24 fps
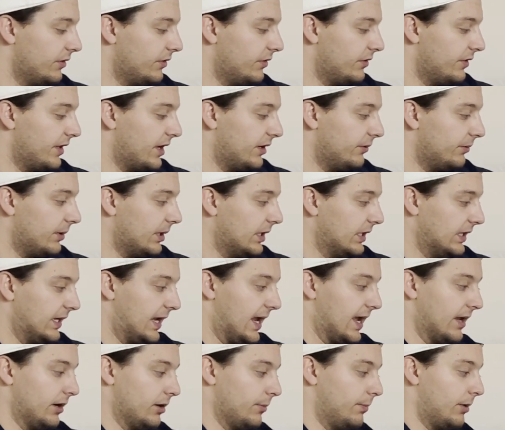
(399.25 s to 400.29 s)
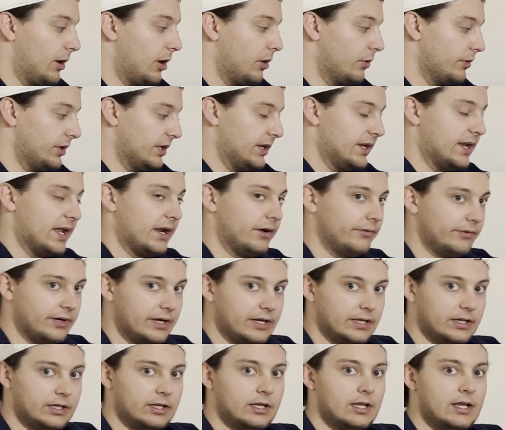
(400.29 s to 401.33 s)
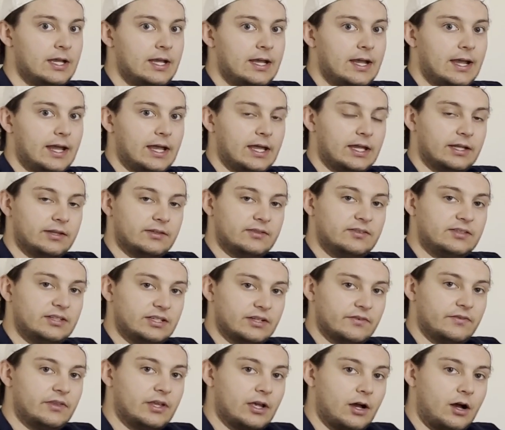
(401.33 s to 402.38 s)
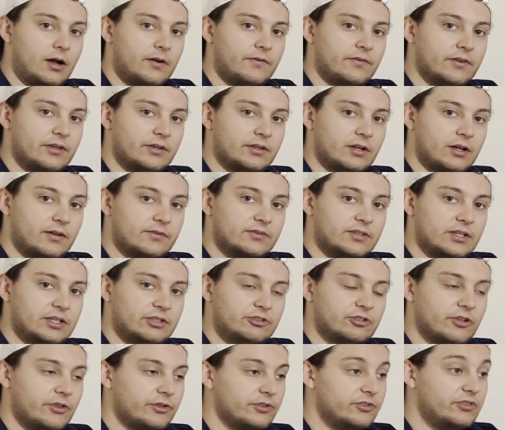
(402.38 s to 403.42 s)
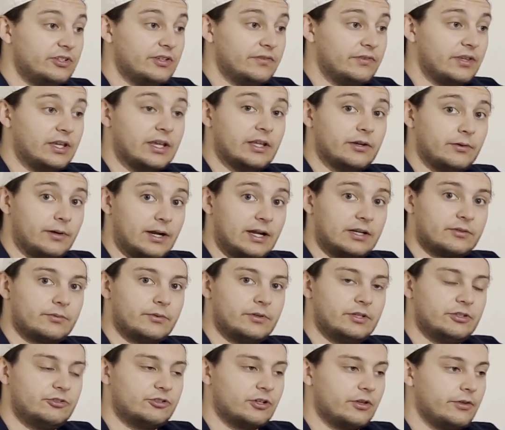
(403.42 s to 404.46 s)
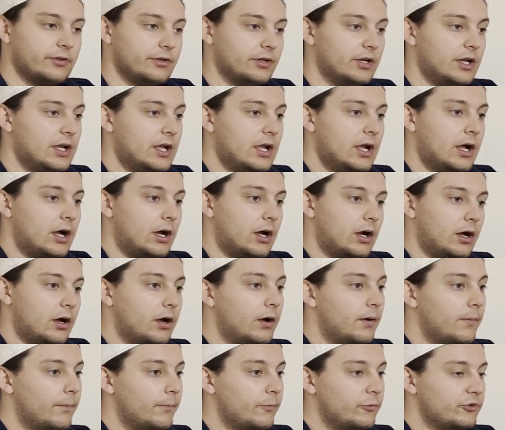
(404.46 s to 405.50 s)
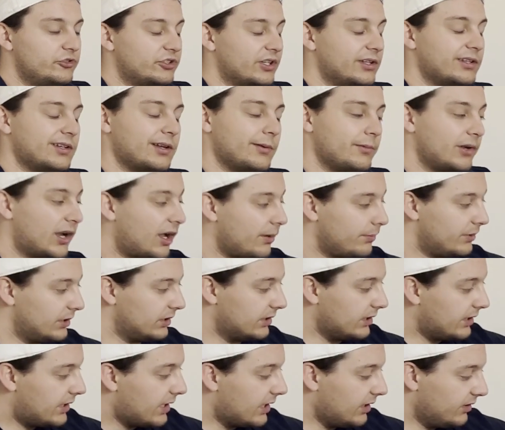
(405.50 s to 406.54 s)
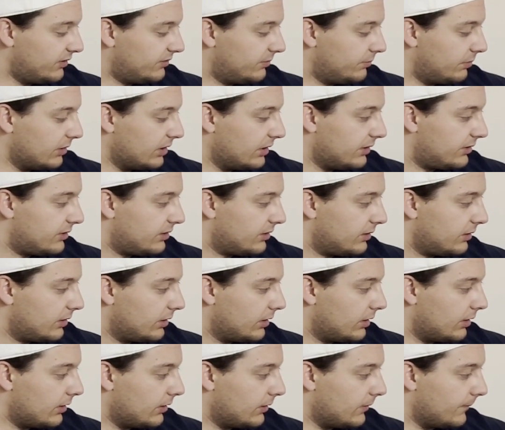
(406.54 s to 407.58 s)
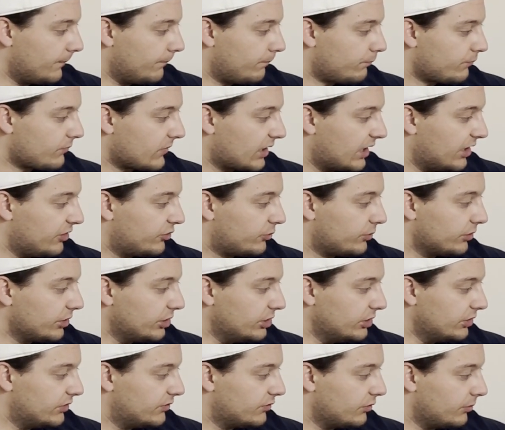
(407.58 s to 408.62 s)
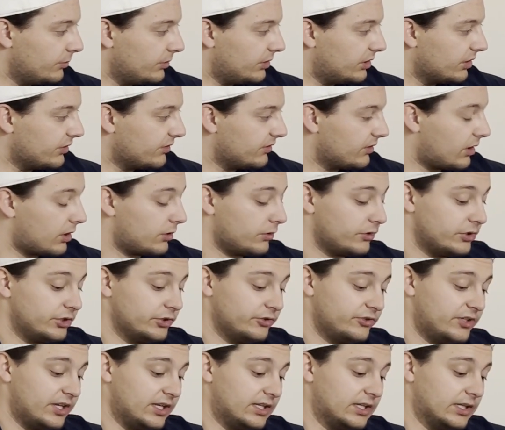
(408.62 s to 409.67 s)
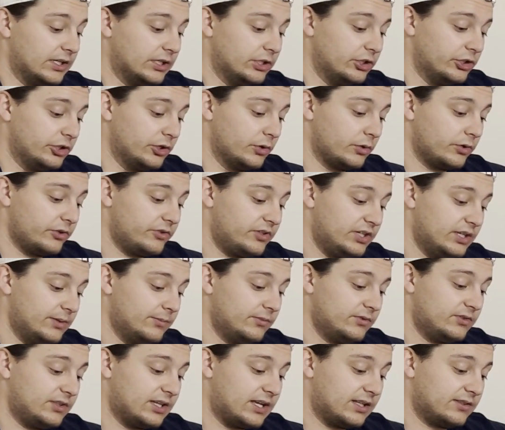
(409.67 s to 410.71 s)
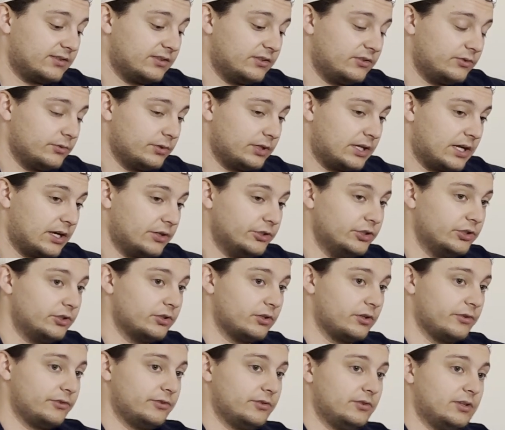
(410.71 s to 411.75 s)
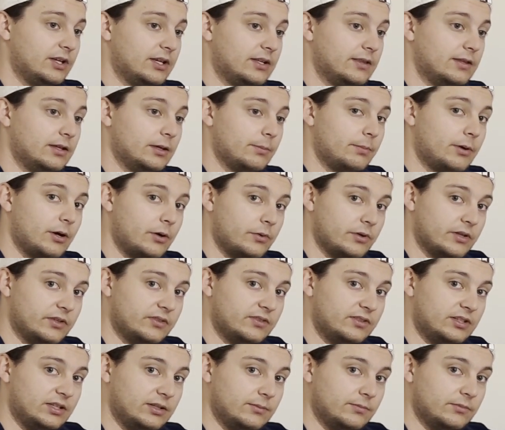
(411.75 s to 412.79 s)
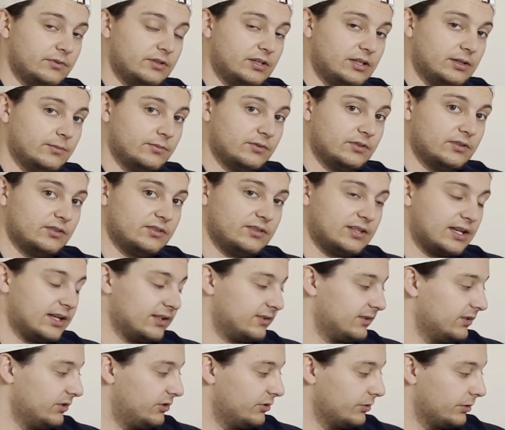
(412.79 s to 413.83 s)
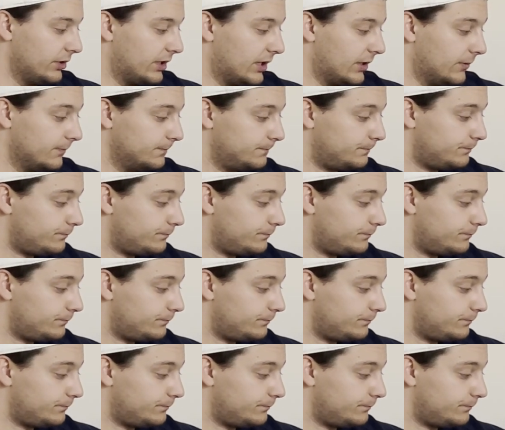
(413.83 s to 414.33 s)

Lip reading: net rating and opponent net rating and see if they offset each other, see if they interact with each other, which ended up not being the case. But it's really useful because not only are you taking your team's stats into account, you can also take the opponent's team's stats into account.